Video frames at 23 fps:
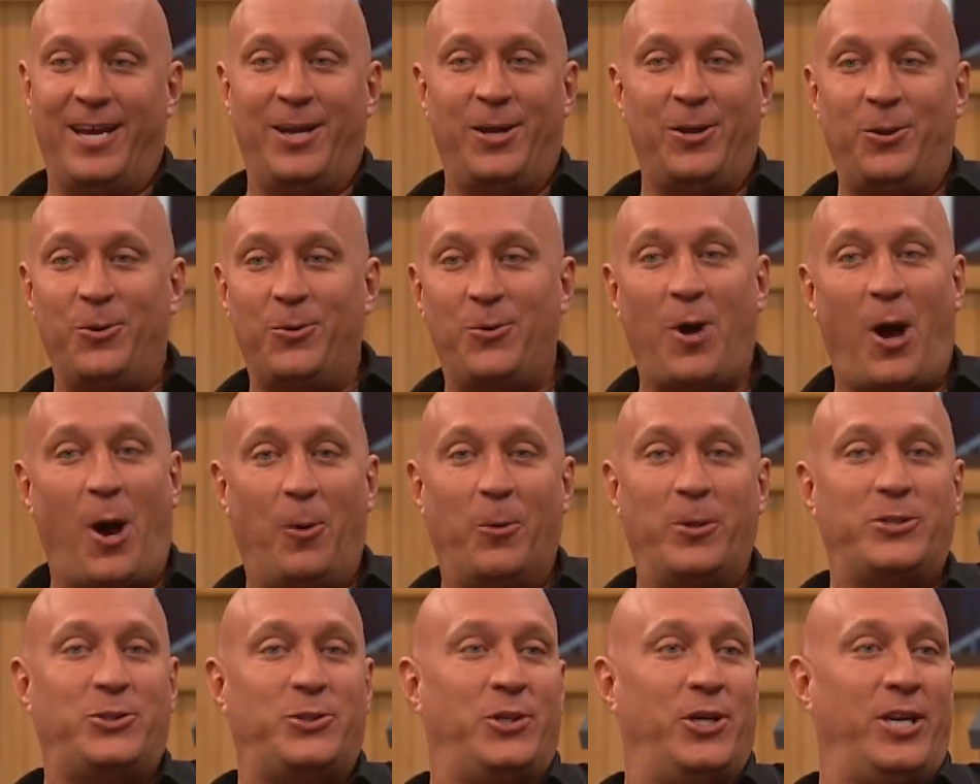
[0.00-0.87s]
You know
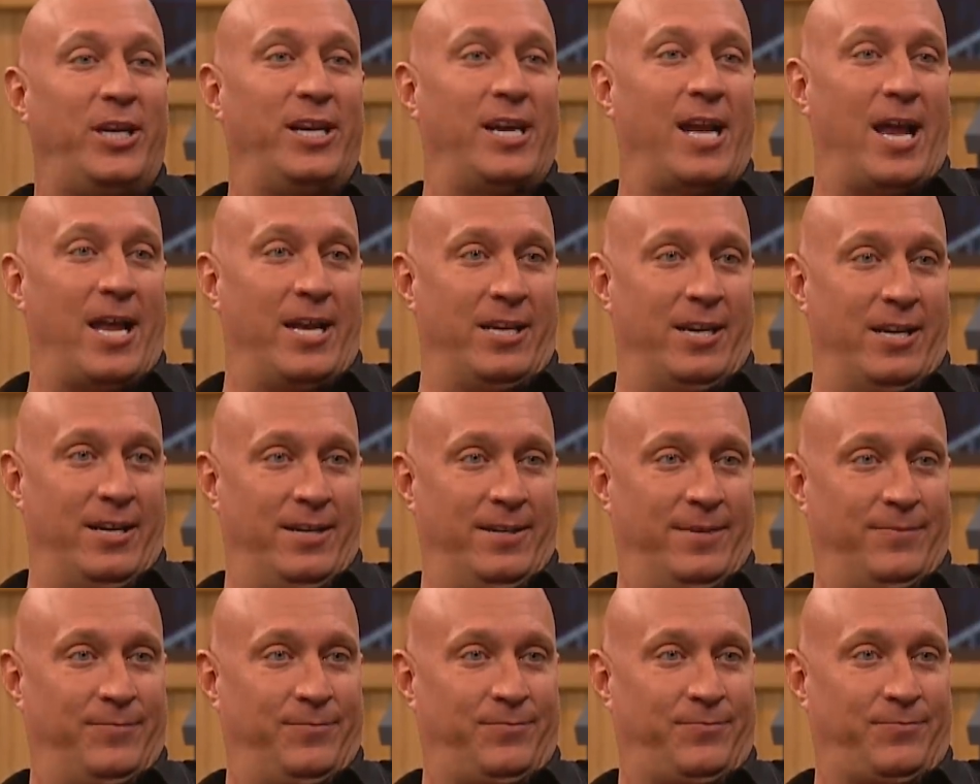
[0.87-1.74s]
he's cheating on
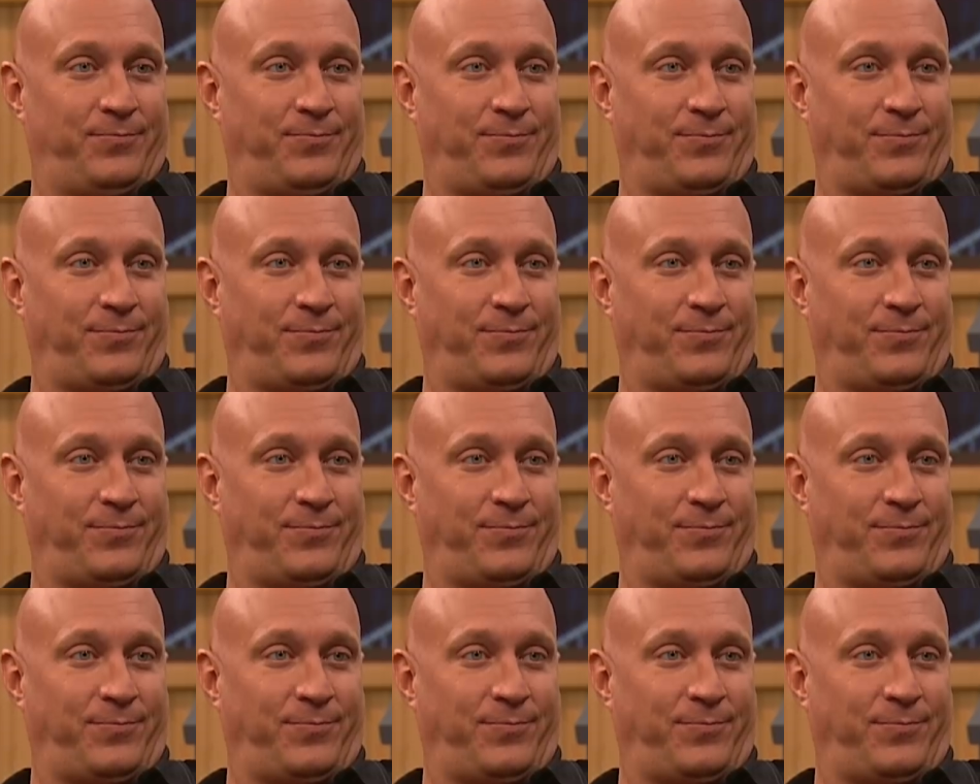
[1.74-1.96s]
you.